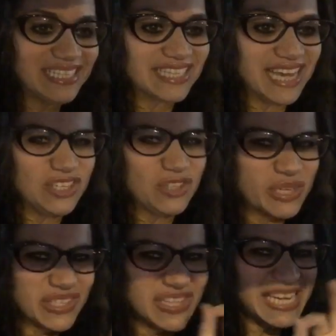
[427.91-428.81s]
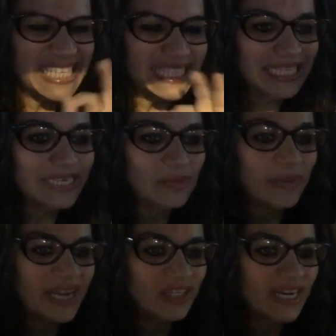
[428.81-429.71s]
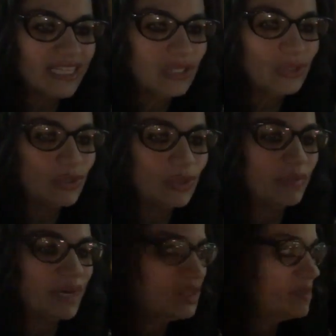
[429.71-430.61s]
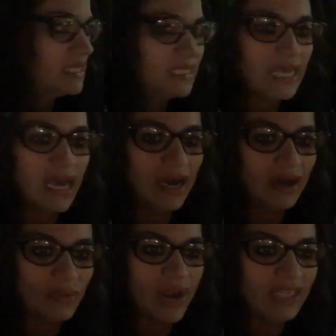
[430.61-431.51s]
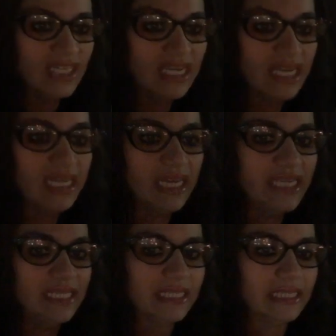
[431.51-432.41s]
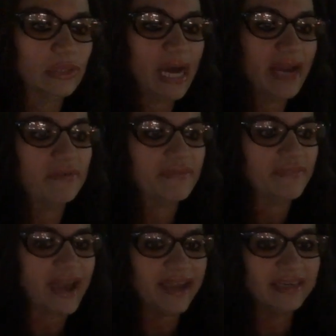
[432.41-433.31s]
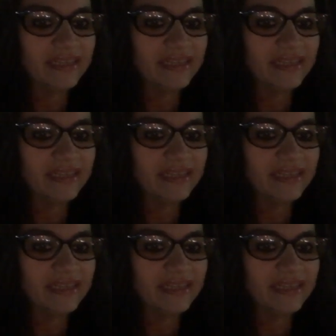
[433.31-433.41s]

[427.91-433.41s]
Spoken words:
So I drizzled like a little bit. I try not to do too much because ranch, it is a little higher fat.